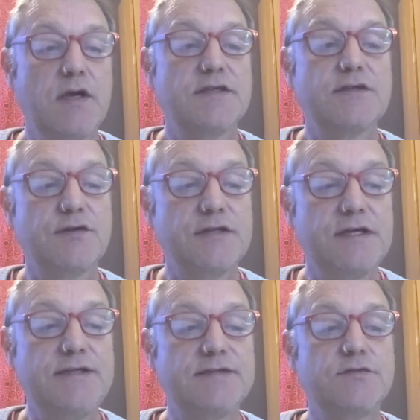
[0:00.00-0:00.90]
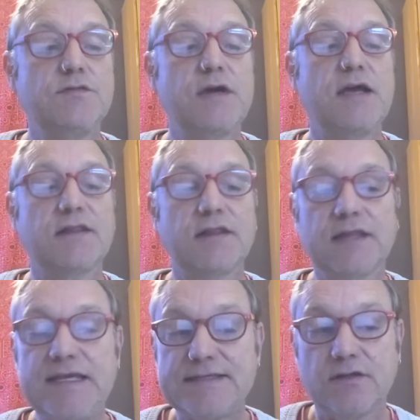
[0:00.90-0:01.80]
So it needs to at
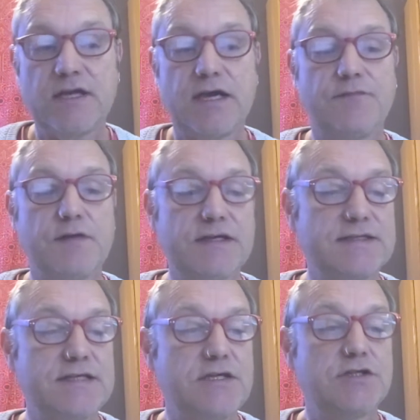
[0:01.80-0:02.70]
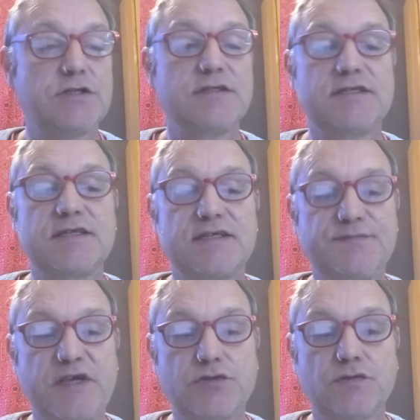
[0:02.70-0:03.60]
least allow for extensions,
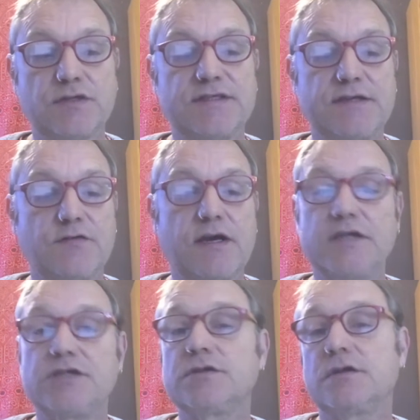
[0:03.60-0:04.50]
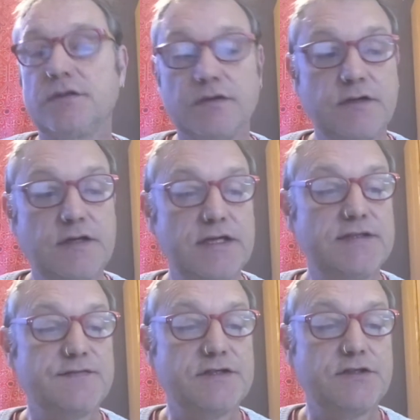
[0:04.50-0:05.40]
special consideration, and the needs
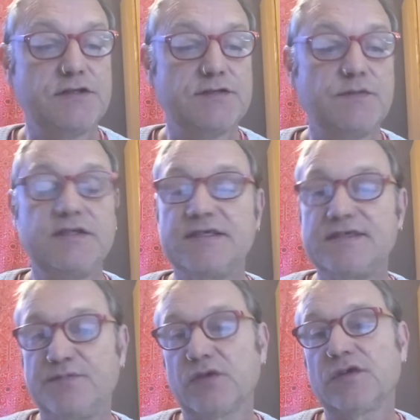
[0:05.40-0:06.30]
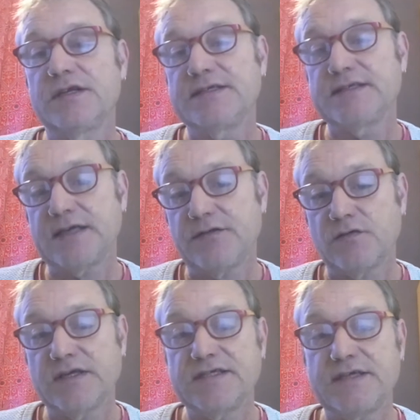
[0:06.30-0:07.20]
of students with disabilities and other
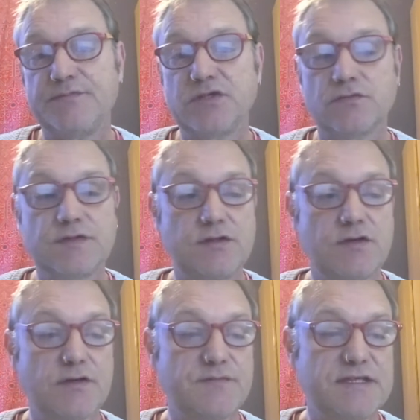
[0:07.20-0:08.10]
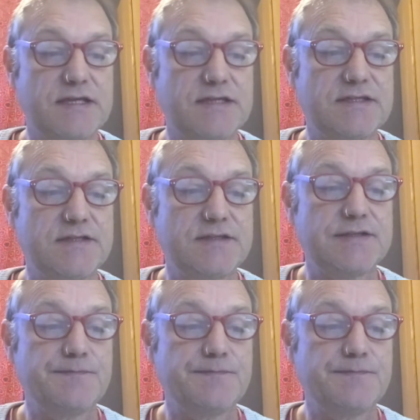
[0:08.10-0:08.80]
exceptional circumstances.